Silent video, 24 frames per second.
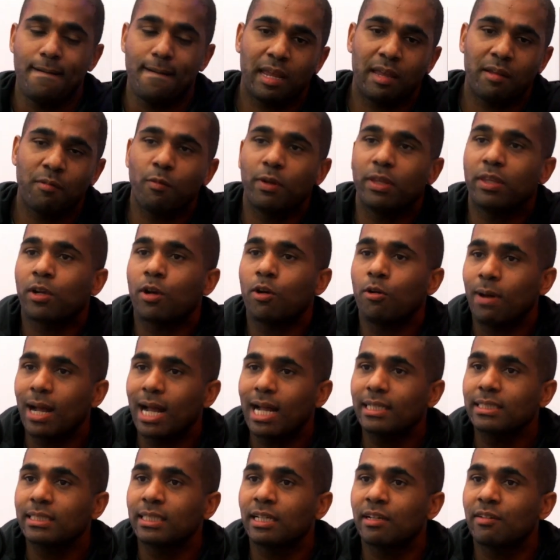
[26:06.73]
And with
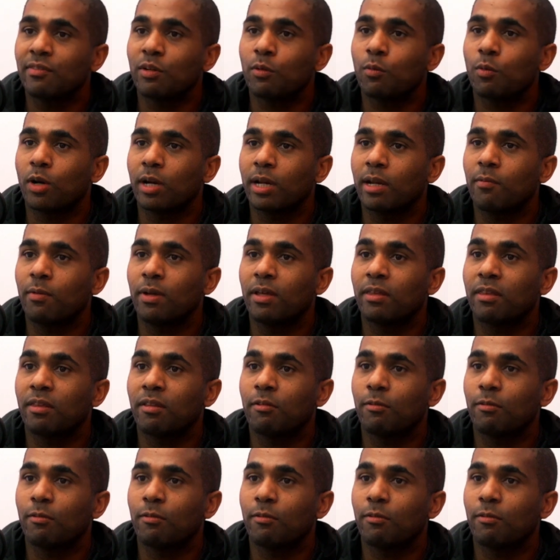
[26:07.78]
Coactive and working with